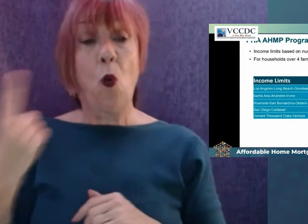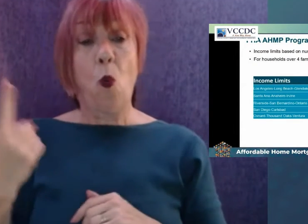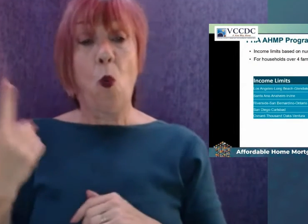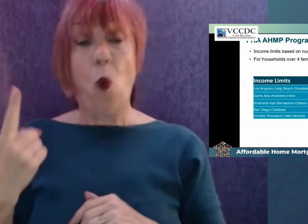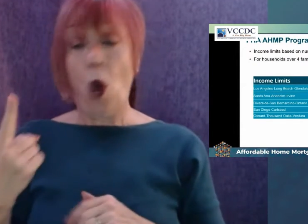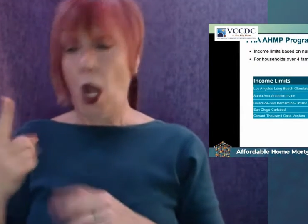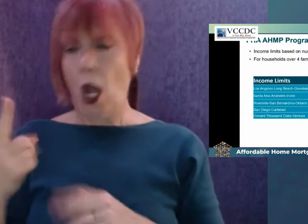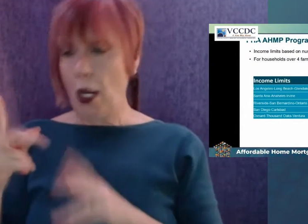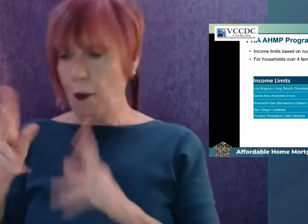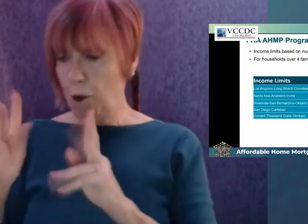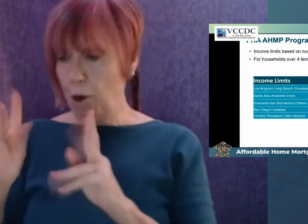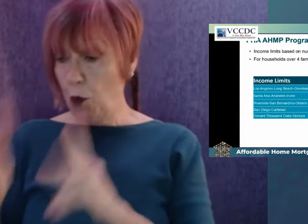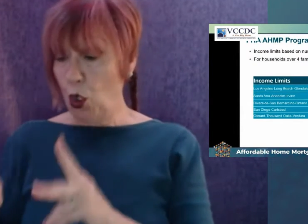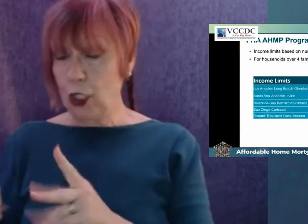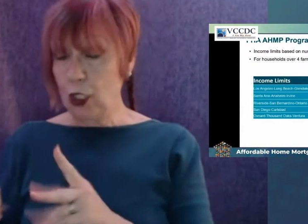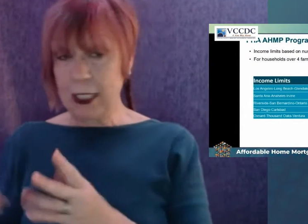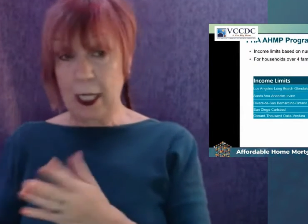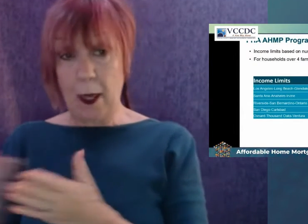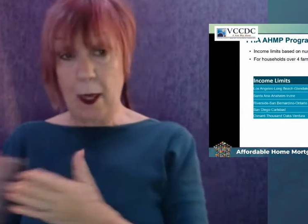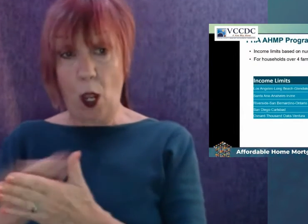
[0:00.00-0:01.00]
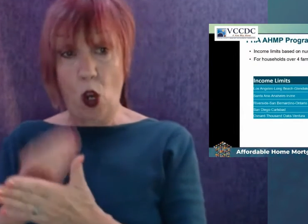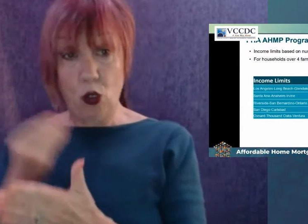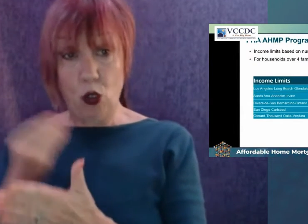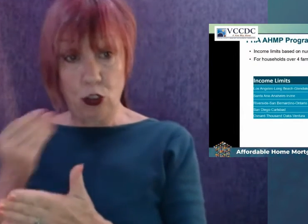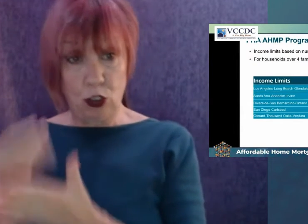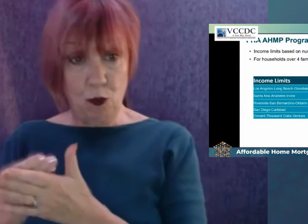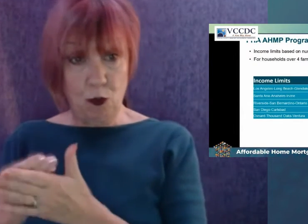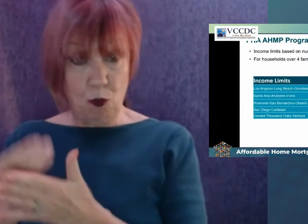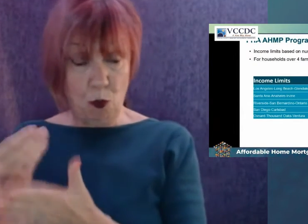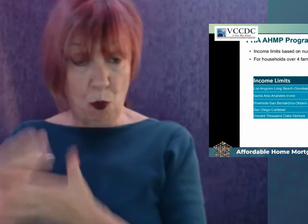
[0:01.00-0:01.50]
and then a
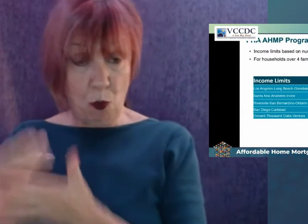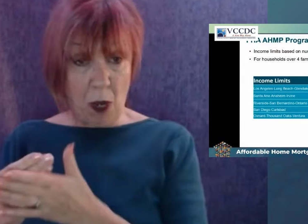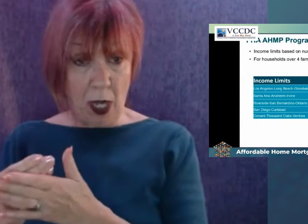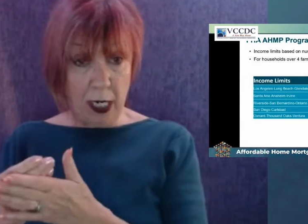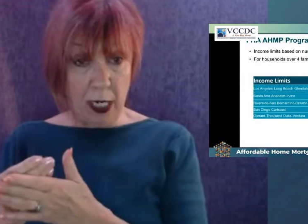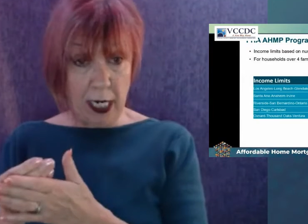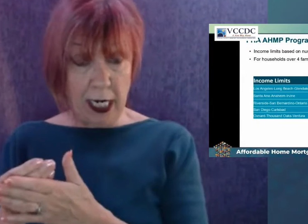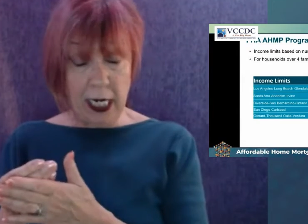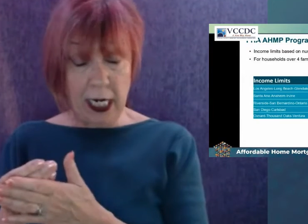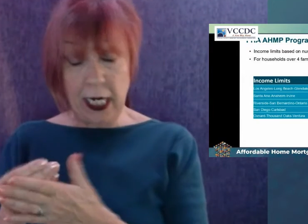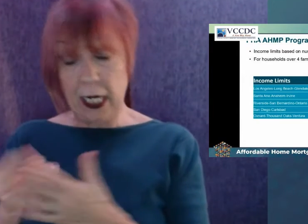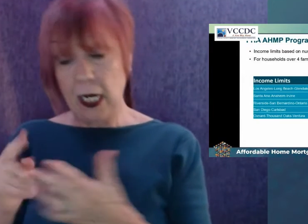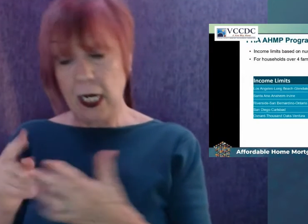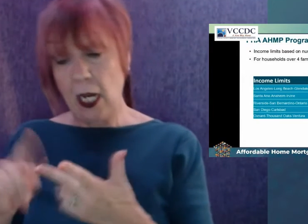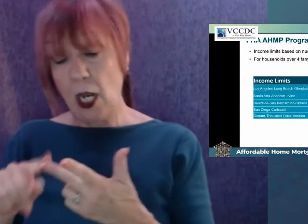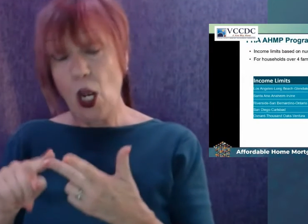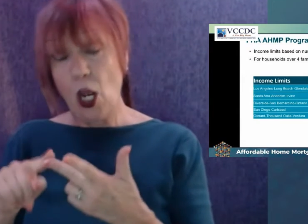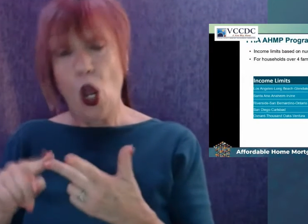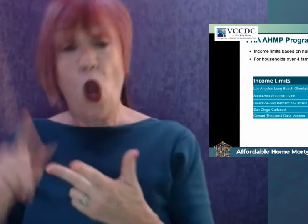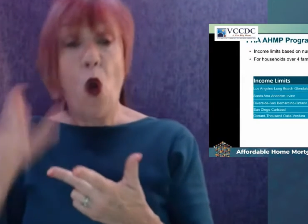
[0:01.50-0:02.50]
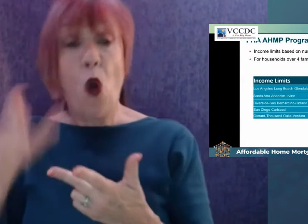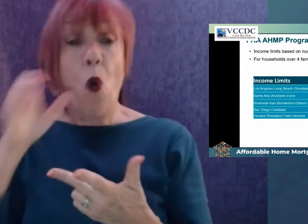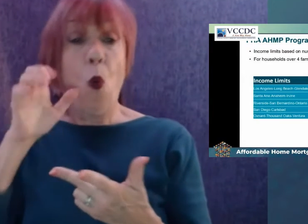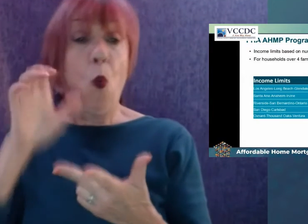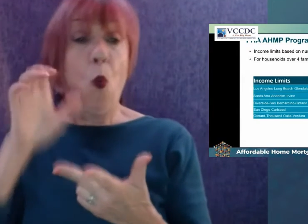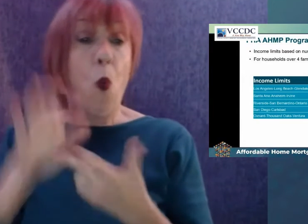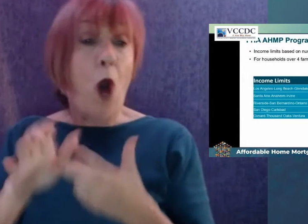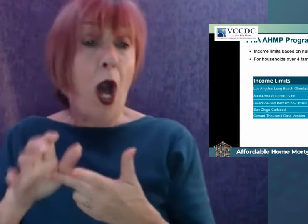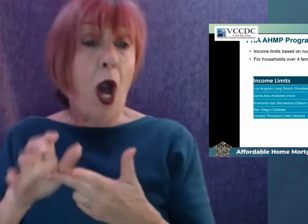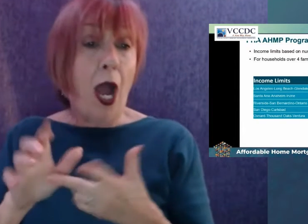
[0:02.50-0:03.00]
spouse and two children,
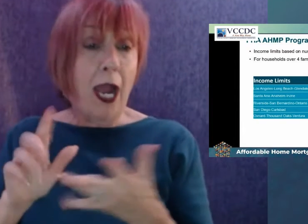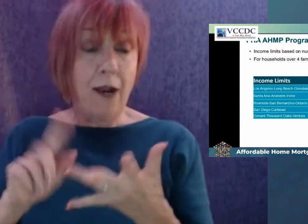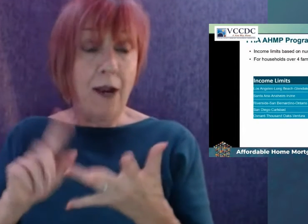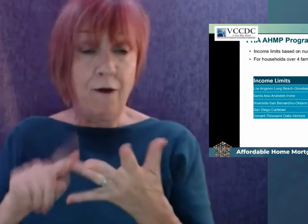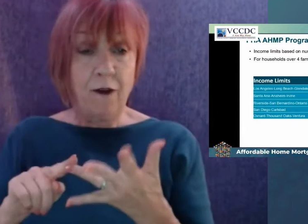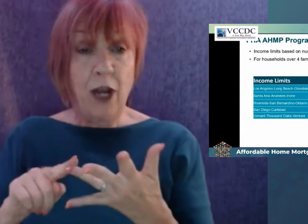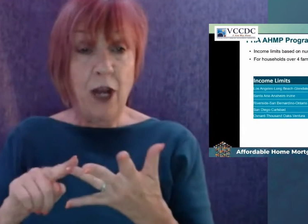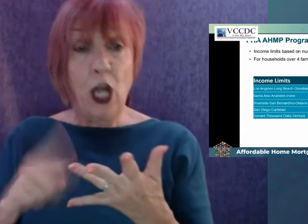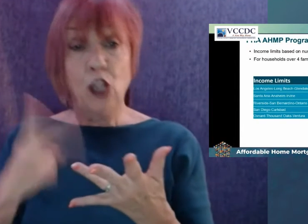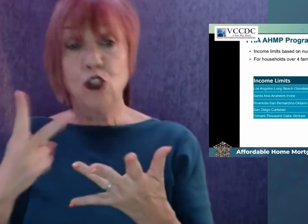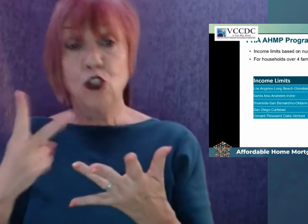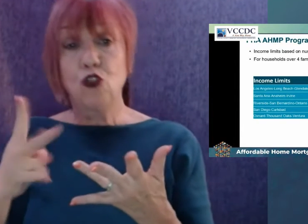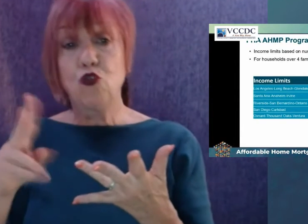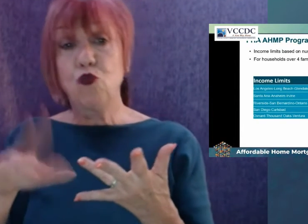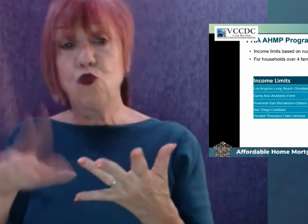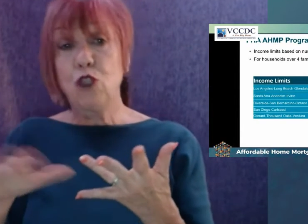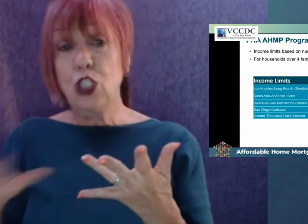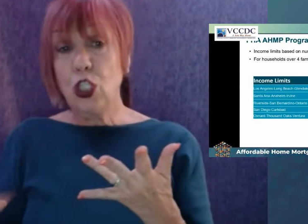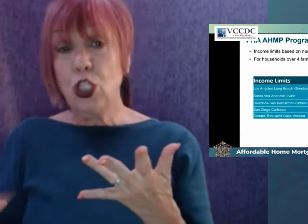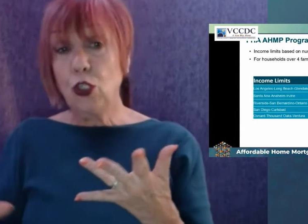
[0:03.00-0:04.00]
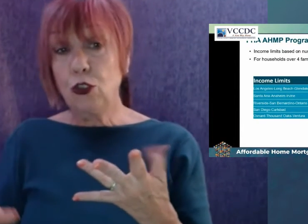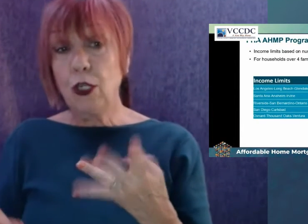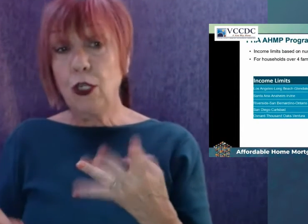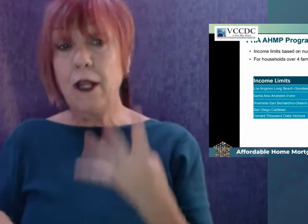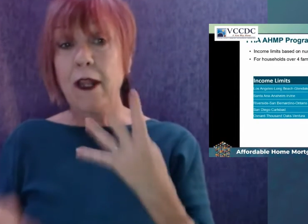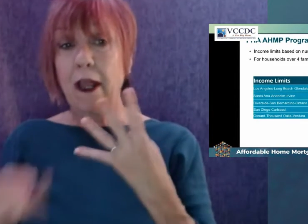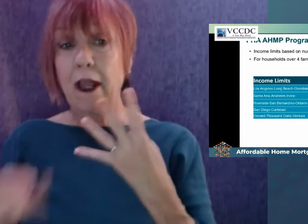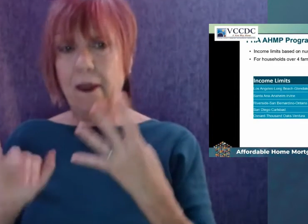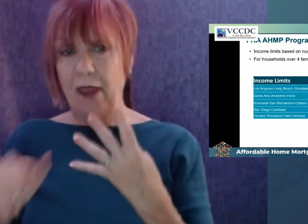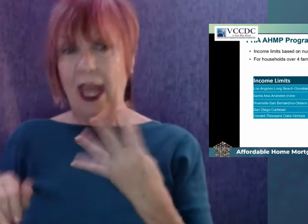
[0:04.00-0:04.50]
that would be a 4-person
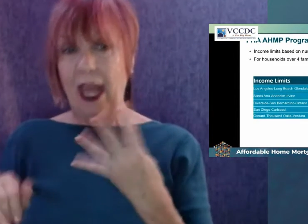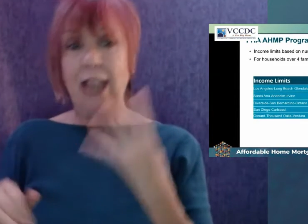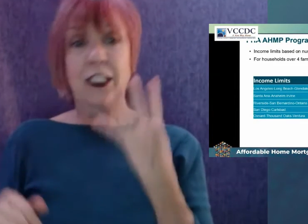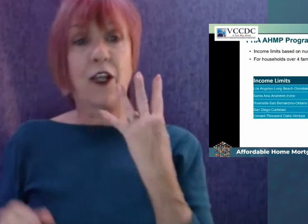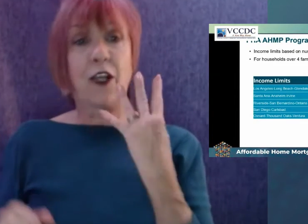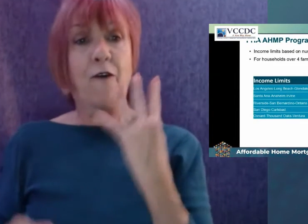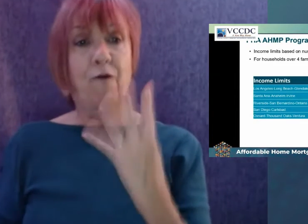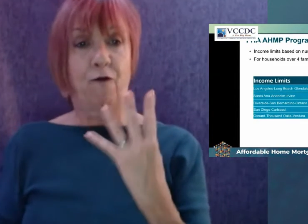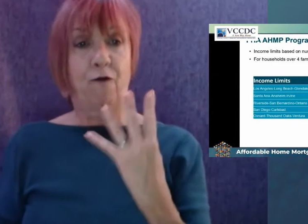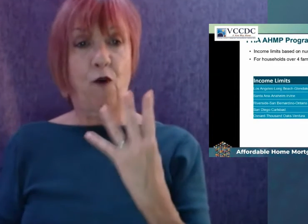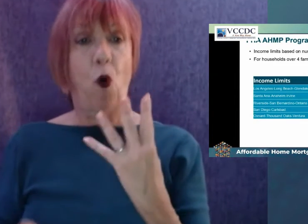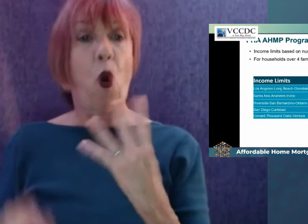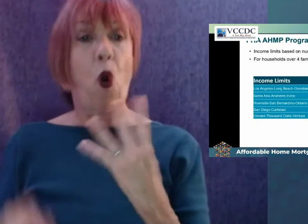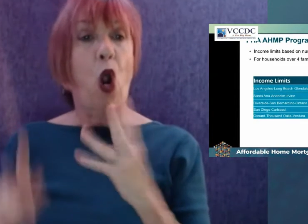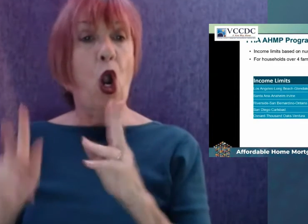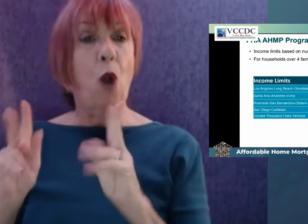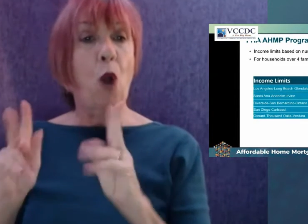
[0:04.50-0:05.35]
household, for example.